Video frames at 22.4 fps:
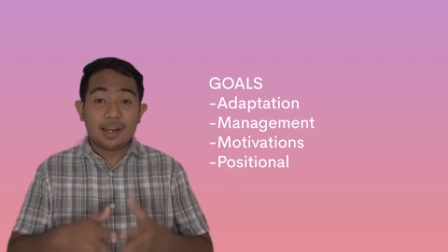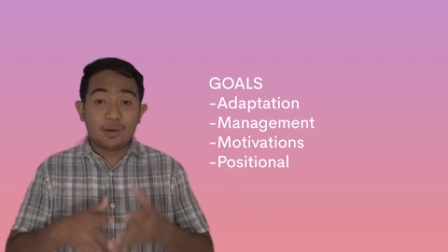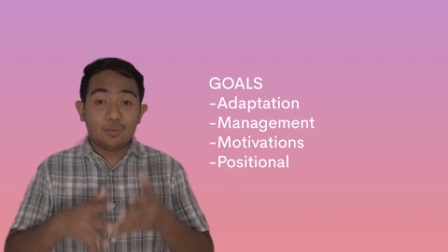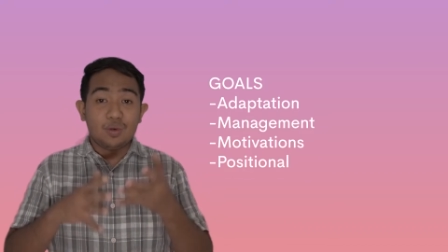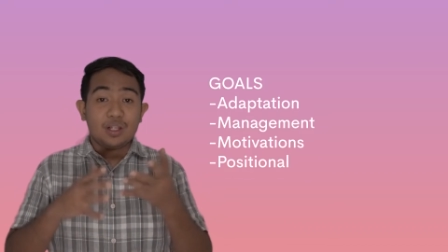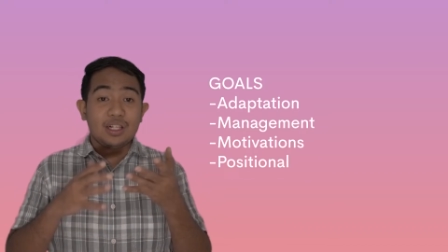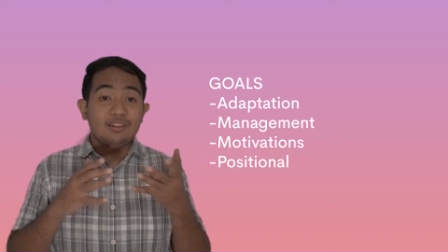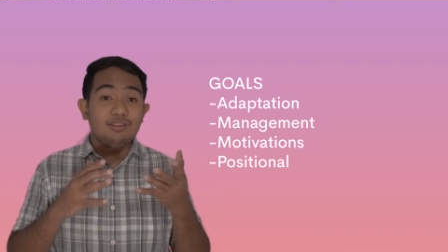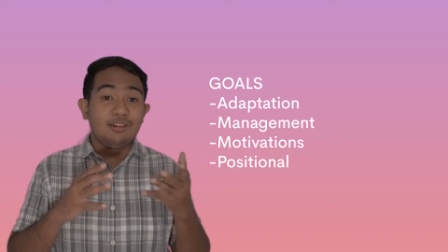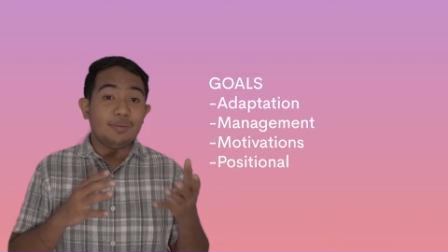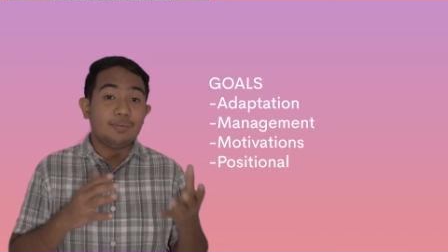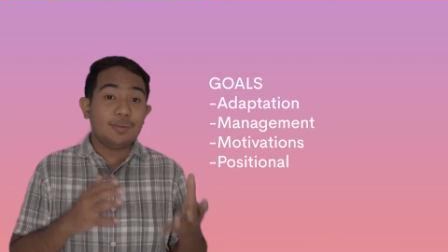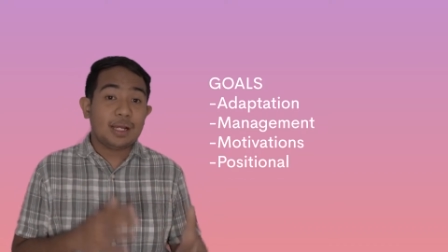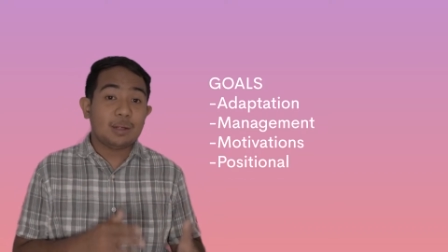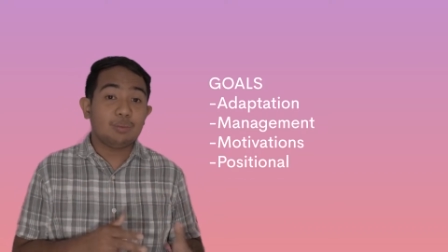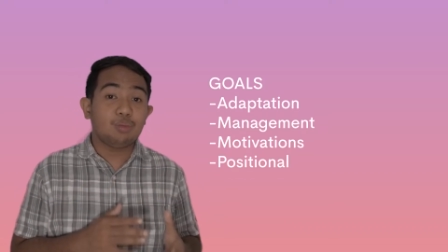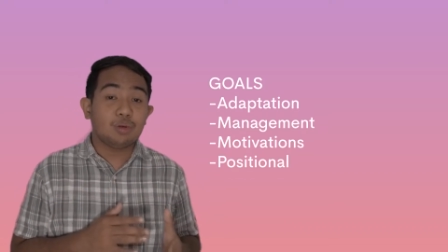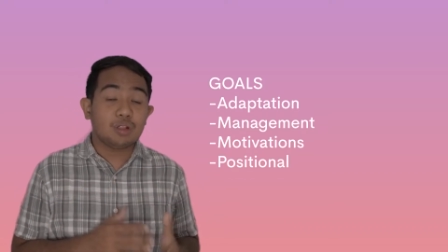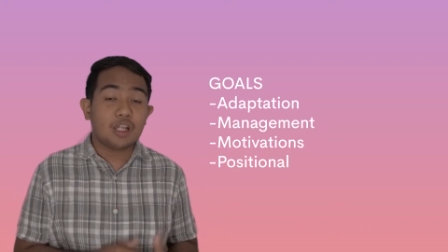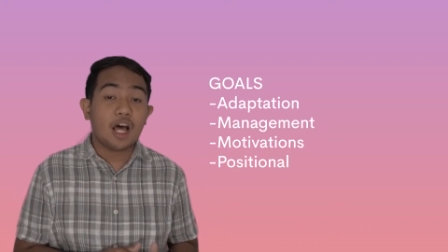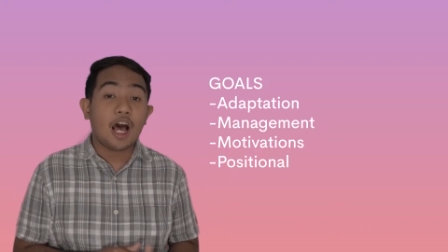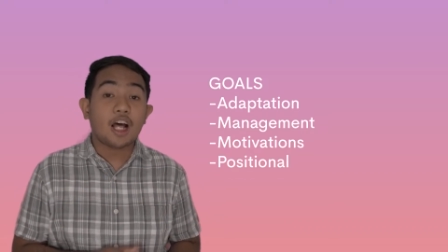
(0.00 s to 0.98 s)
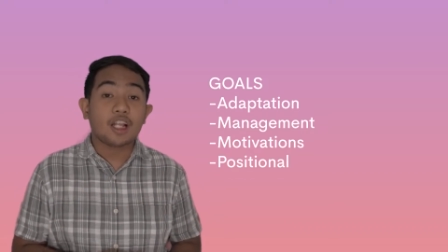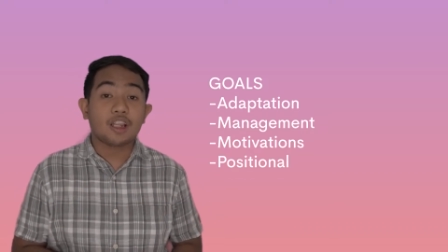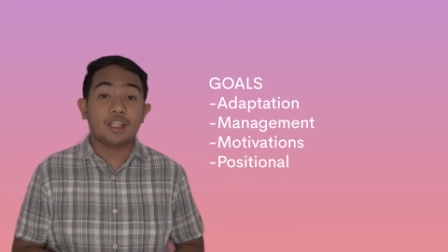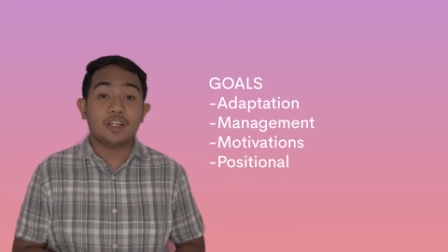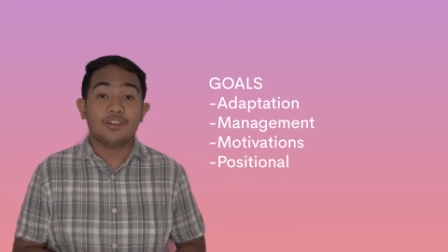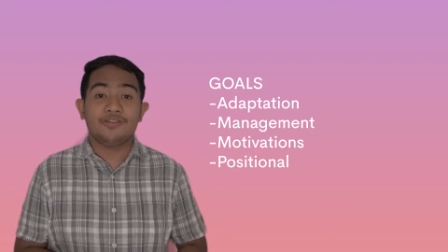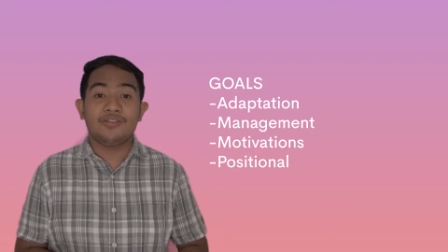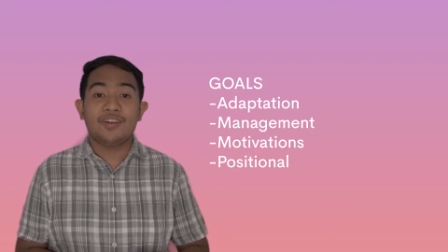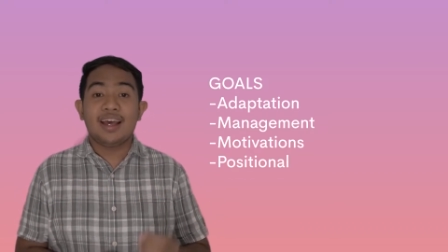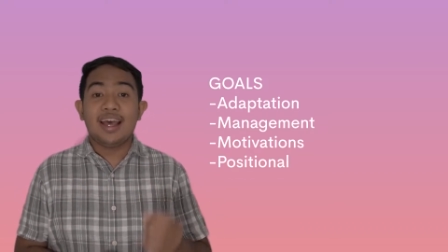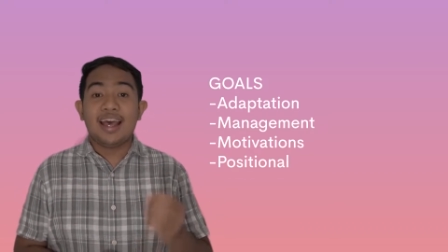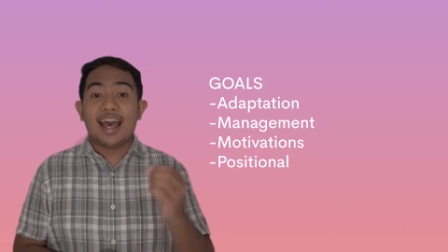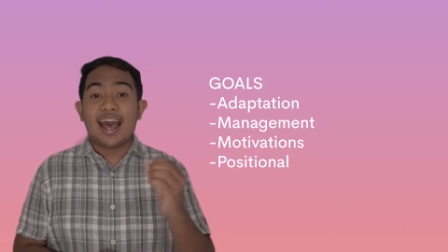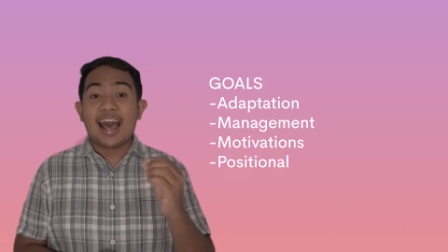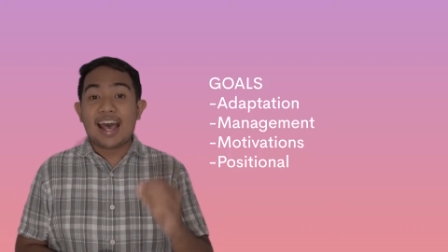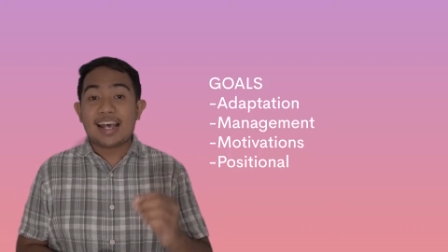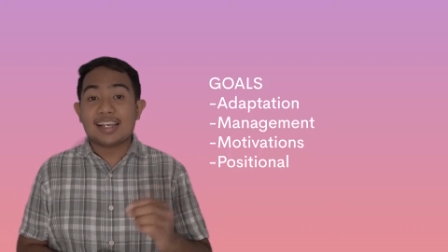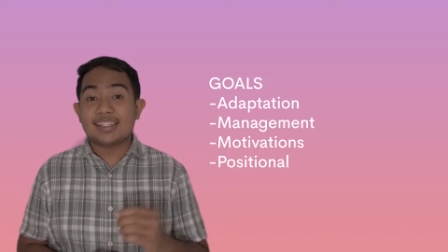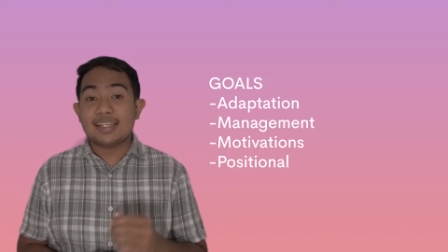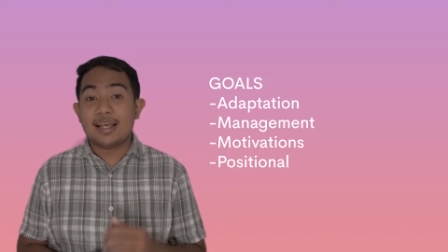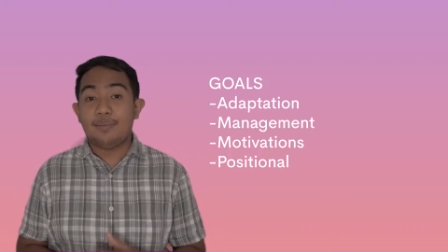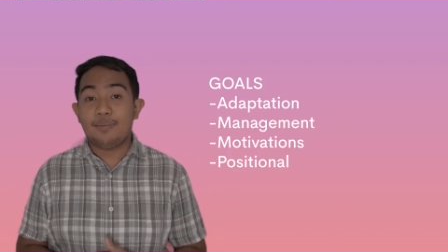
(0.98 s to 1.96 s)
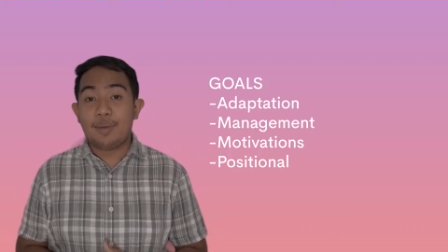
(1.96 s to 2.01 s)
and will remain productive
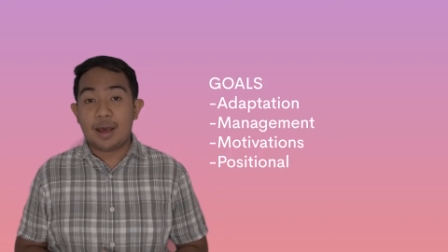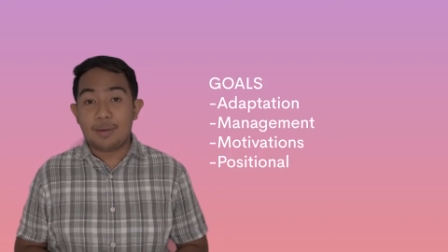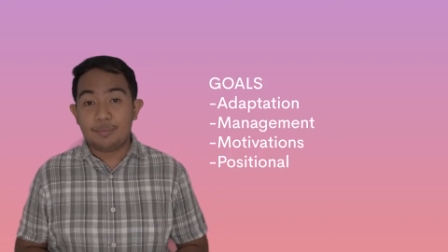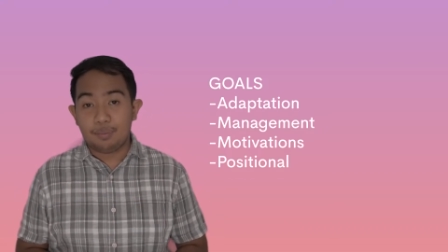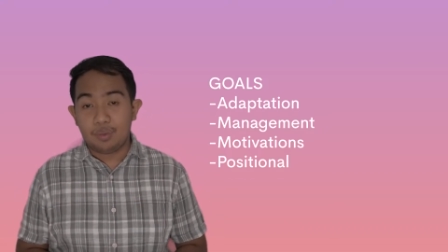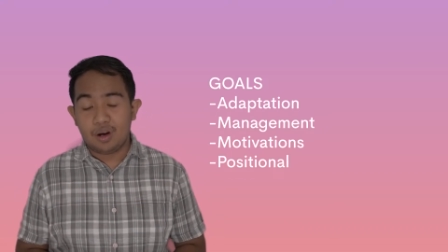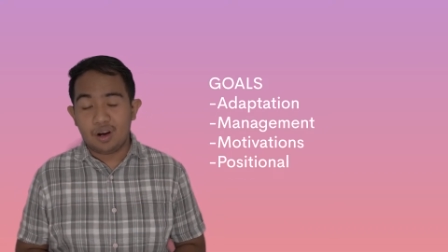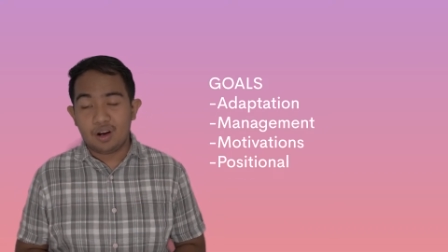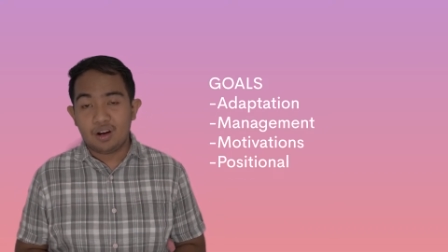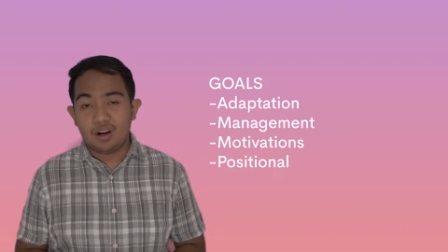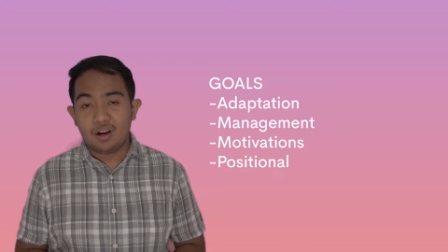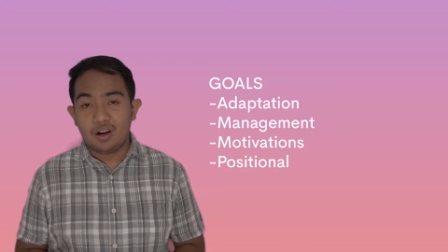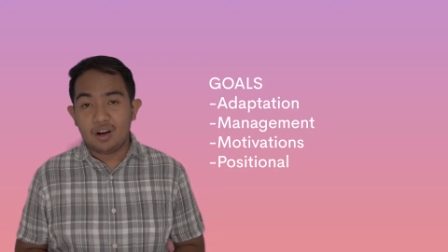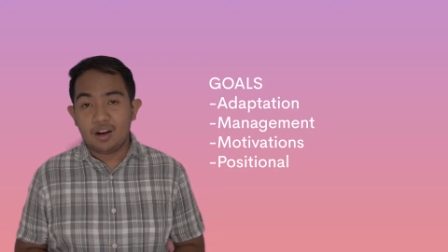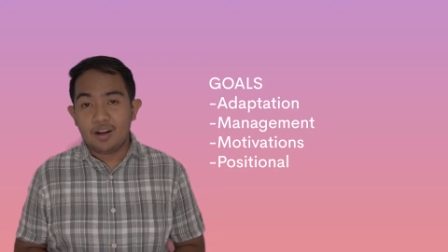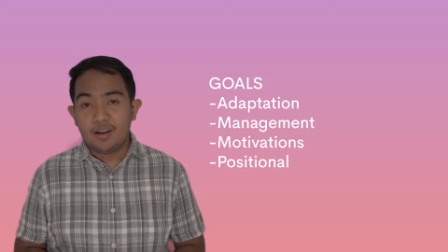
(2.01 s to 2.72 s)
as a member.